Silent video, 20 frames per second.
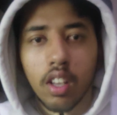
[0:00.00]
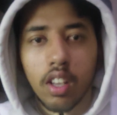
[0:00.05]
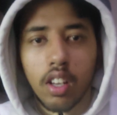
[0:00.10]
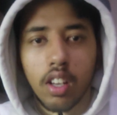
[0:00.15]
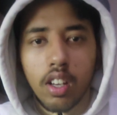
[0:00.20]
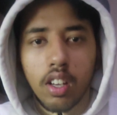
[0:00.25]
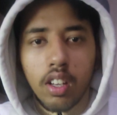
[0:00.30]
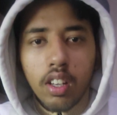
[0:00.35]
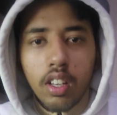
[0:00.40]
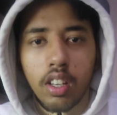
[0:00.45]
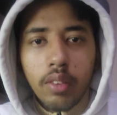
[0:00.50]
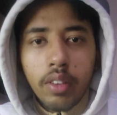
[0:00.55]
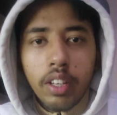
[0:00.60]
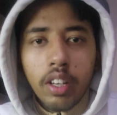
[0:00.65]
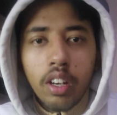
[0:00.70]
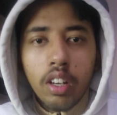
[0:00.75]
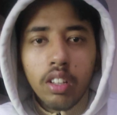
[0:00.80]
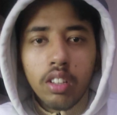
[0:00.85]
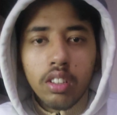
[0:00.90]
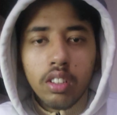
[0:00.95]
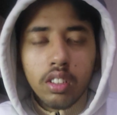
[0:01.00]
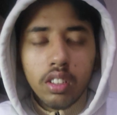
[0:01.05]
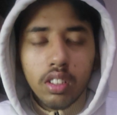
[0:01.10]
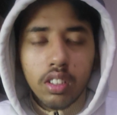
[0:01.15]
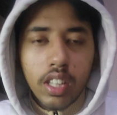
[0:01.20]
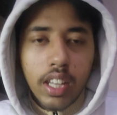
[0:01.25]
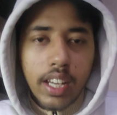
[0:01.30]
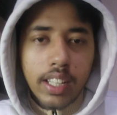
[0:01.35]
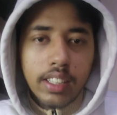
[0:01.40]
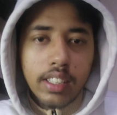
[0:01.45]
leaving all
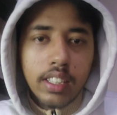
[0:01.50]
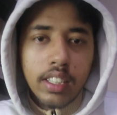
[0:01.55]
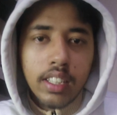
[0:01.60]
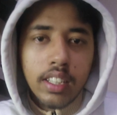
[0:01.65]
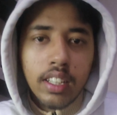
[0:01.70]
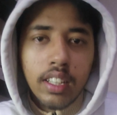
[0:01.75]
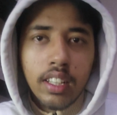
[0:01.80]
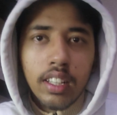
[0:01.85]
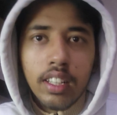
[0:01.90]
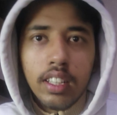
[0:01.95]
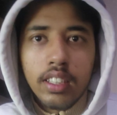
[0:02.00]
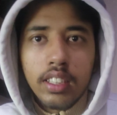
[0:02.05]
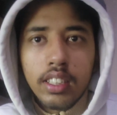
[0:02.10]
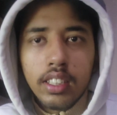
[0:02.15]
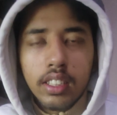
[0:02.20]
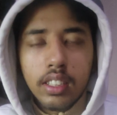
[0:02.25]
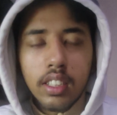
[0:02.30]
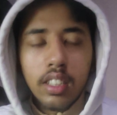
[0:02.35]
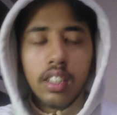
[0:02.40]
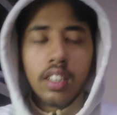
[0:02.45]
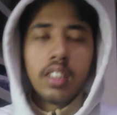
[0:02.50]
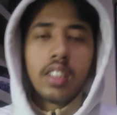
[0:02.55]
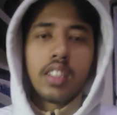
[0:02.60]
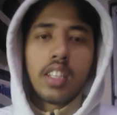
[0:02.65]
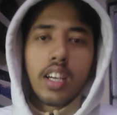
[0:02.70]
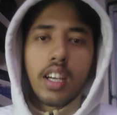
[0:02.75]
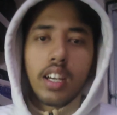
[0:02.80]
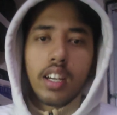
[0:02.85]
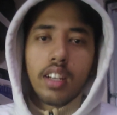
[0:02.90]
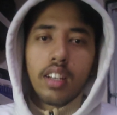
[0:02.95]
that, let's
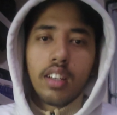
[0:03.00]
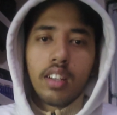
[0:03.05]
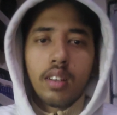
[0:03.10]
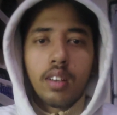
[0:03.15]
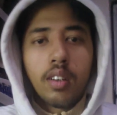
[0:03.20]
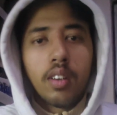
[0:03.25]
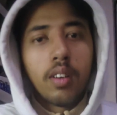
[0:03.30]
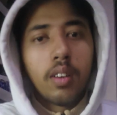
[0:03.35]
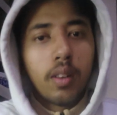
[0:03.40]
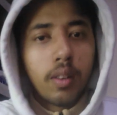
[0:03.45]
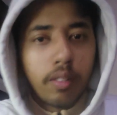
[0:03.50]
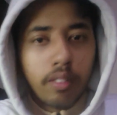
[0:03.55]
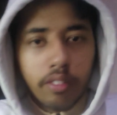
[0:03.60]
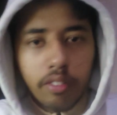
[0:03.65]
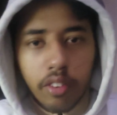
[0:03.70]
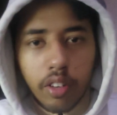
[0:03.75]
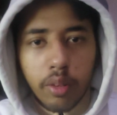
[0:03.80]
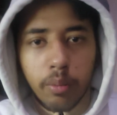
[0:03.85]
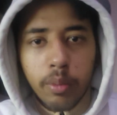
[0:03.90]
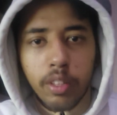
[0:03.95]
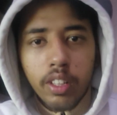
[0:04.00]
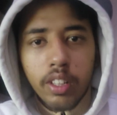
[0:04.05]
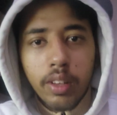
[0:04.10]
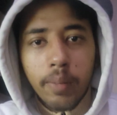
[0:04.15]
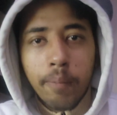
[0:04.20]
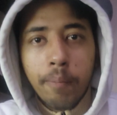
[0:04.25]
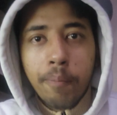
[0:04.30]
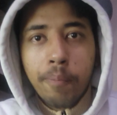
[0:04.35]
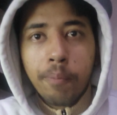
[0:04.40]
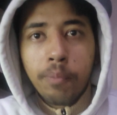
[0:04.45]
start
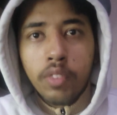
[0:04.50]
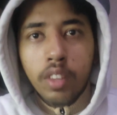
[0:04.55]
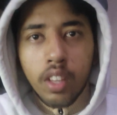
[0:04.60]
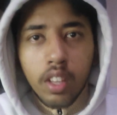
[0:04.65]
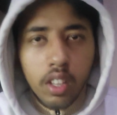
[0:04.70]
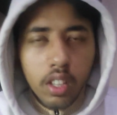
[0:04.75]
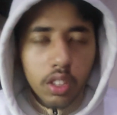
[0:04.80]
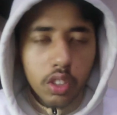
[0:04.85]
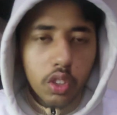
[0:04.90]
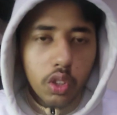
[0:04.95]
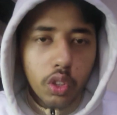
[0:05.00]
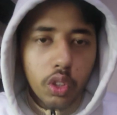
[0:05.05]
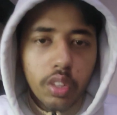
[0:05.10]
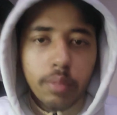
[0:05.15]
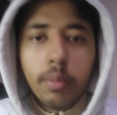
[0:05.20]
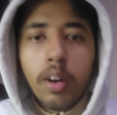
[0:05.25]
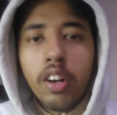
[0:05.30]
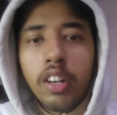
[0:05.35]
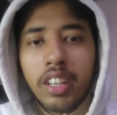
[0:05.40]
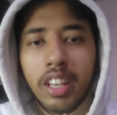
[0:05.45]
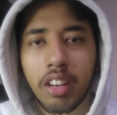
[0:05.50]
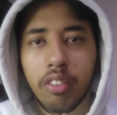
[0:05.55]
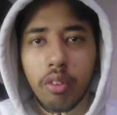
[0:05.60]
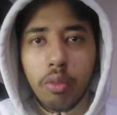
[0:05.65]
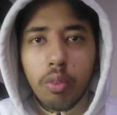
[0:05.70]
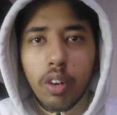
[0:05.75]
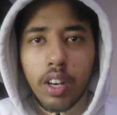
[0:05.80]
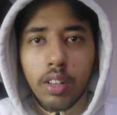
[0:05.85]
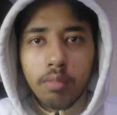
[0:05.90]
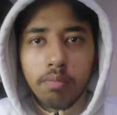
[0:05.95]
formally. So, good morning,
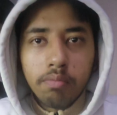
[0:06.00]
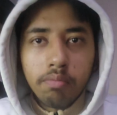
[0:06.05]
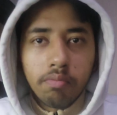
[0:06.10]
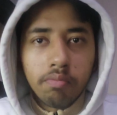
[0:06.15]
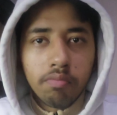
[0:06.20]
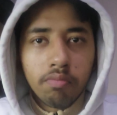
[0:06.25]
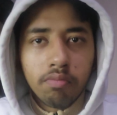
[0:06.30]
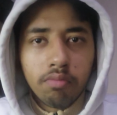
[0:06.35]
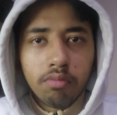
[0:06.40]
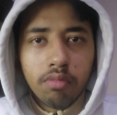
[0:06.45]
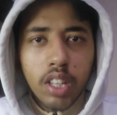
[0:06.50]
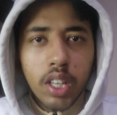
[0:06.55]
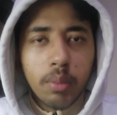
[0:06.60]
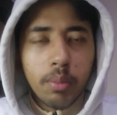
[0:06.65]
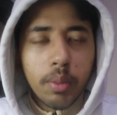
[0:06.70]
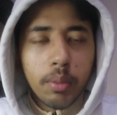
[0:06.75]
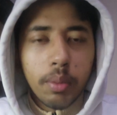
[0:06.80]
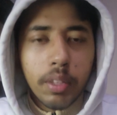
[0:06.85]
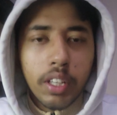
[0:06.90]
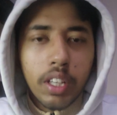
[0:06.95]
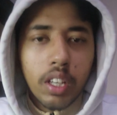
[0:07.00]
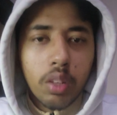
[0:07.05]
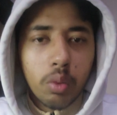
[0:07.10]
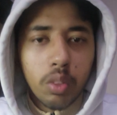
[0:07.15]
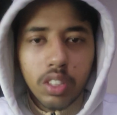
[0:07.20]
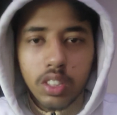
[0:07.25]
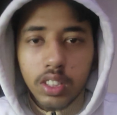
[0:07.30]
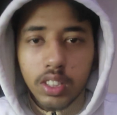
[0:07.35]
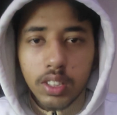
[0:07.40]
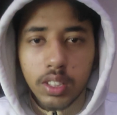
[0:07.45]
everyone. Let me begin
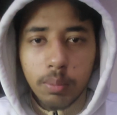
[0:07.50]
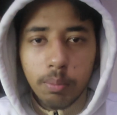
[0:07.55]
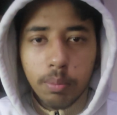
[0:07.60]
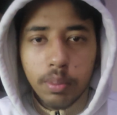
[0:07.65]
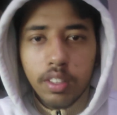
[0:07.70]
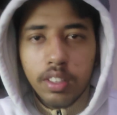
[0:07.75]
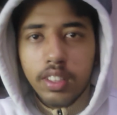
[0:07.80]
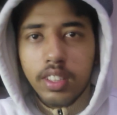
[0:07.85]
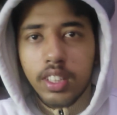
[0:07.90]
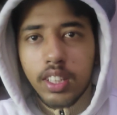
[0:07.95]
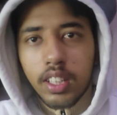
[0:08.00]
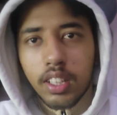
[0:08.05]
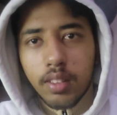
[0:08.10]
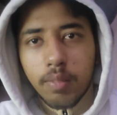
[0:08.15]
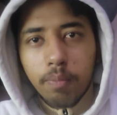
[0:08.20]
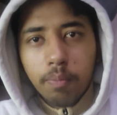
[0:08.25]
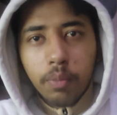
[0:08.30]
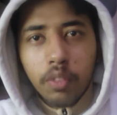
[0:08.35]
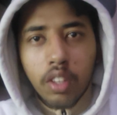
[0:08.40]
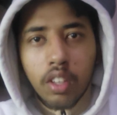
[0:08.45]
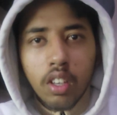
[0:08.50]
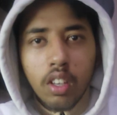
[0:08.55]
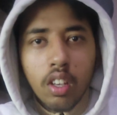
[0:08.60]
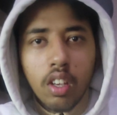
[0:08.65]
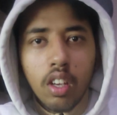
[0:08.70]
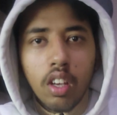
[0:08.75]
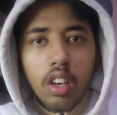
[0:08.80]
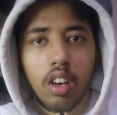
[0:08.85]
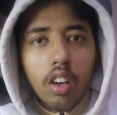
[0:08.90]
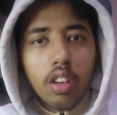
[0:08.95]
with a simple scene.
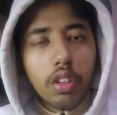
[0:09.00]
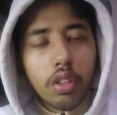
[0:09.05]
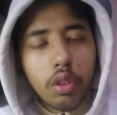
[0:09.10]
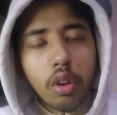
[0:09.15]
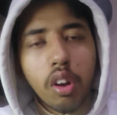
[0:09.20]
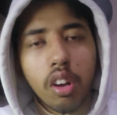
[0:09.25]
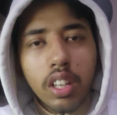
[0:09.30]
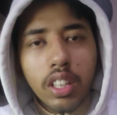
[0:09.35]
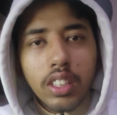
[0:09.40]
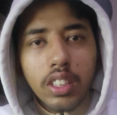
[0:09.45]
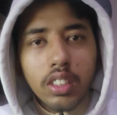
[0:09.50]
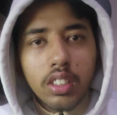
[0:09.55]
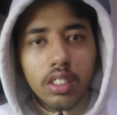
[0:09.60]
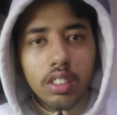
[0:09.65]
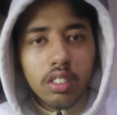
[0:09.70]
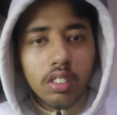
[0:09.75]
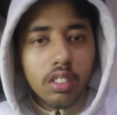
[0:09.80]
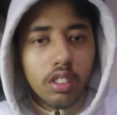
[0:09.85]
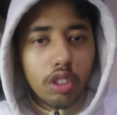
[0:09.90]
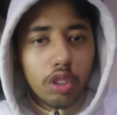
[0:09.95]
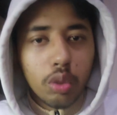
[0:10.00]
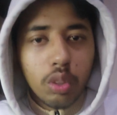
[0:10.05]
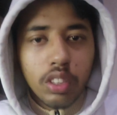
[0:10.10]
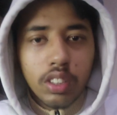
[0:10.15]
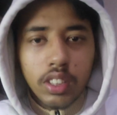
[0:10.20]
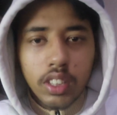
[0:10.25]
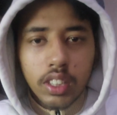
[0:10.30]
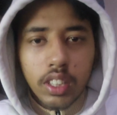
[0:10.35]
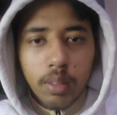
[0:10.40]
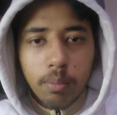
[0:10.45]
A young intern
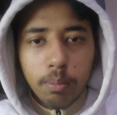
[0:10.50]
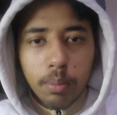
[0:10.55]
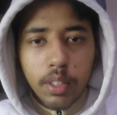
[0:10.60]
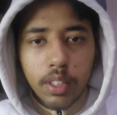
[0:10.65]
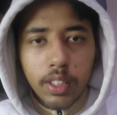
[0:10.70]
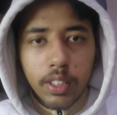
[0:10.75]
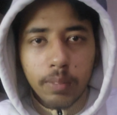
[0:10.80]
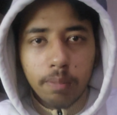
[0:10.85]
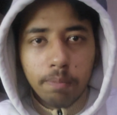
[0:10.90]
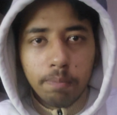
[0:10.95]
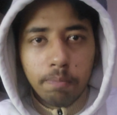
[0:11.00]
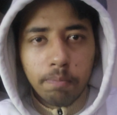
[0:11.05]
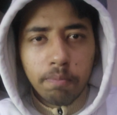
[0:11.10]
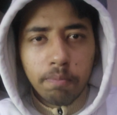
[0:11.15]
joins a company.